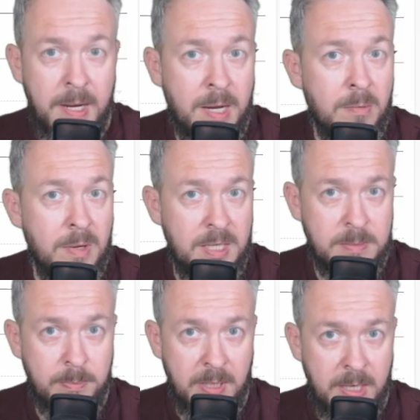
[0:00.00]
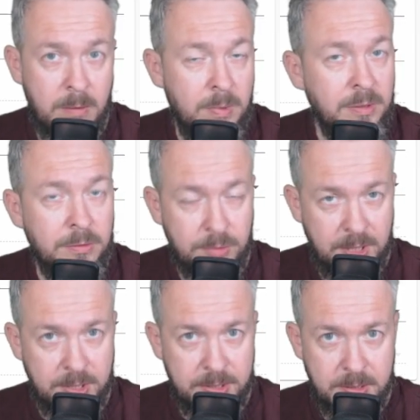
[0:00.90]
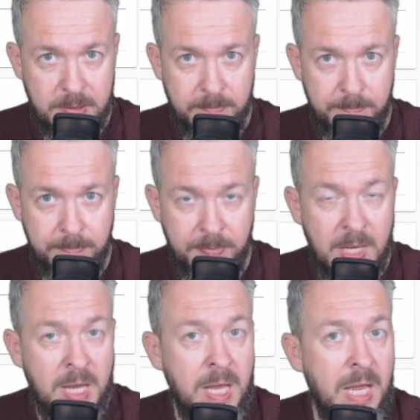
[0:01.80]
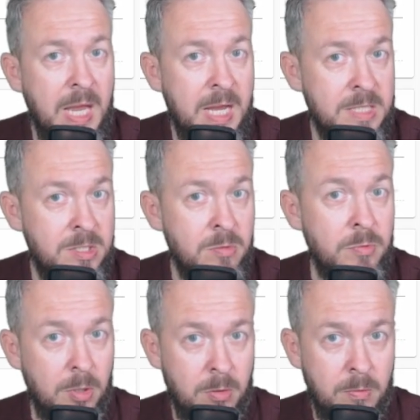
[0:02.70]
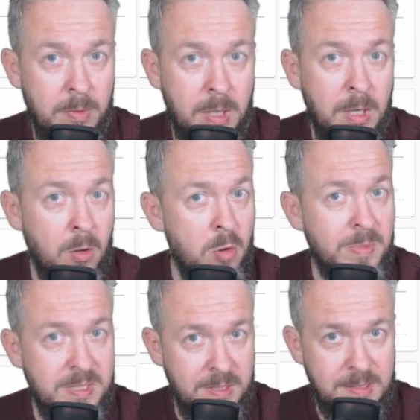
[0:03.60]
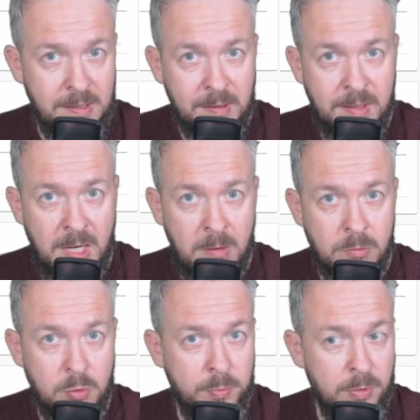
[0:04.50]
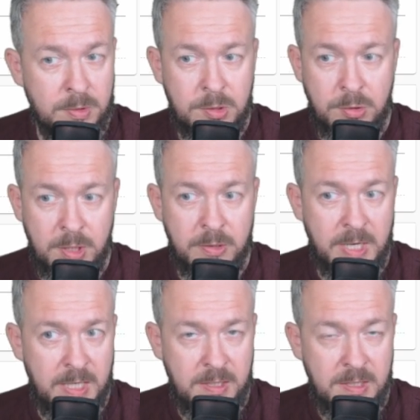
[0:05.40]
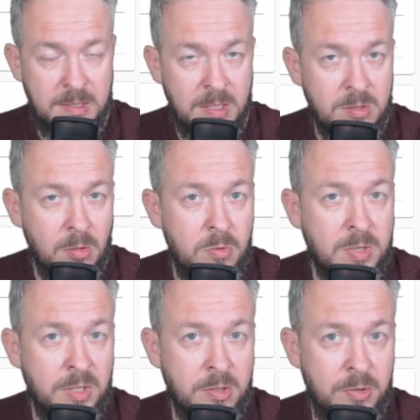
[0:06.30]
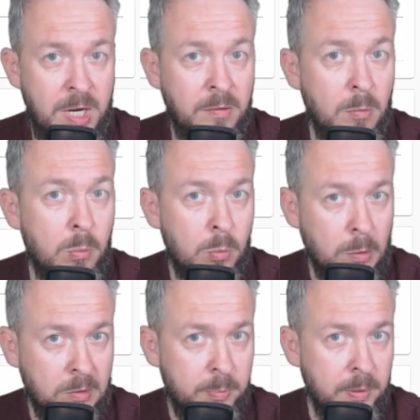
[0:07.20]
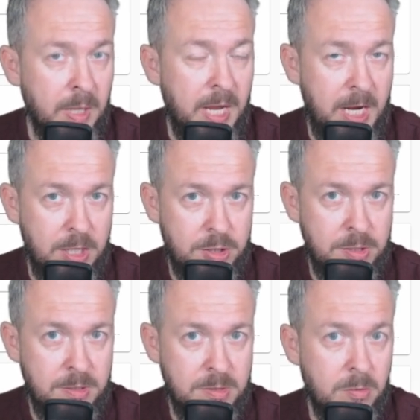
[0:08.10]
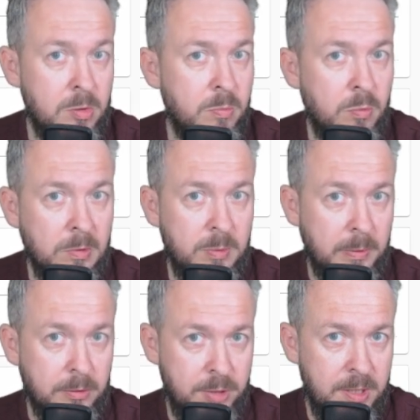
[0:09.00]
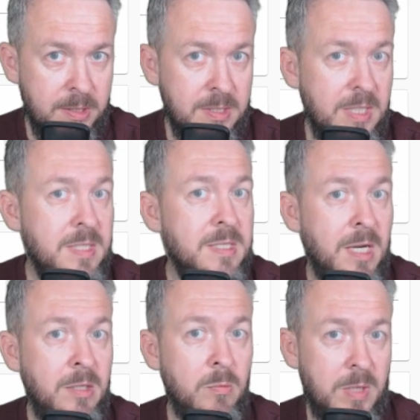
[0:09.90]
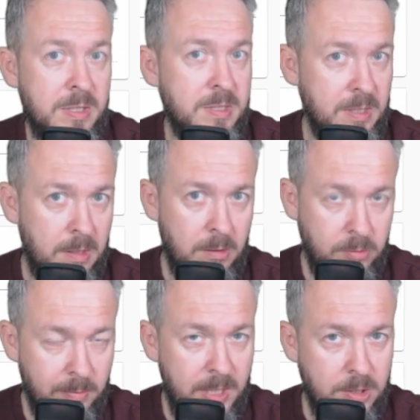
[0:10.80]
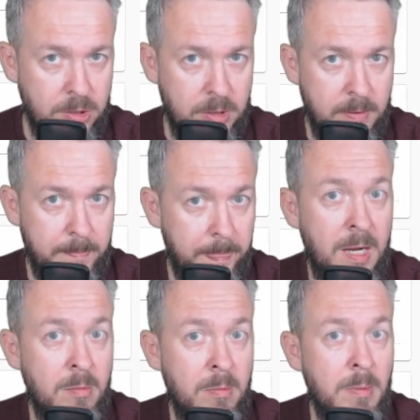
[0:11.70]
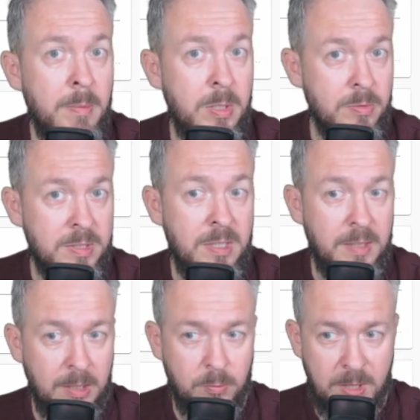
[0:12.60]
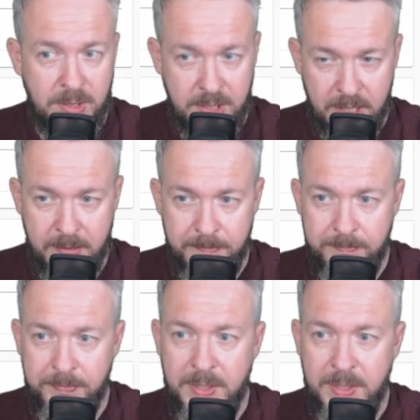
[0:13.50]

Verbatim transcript: And now let's play with the triggers. As you know, Home Assistant now supports trigger I Ds, so you can create multiple actions or multiple triggers inside one single automation. And we will be using that one here.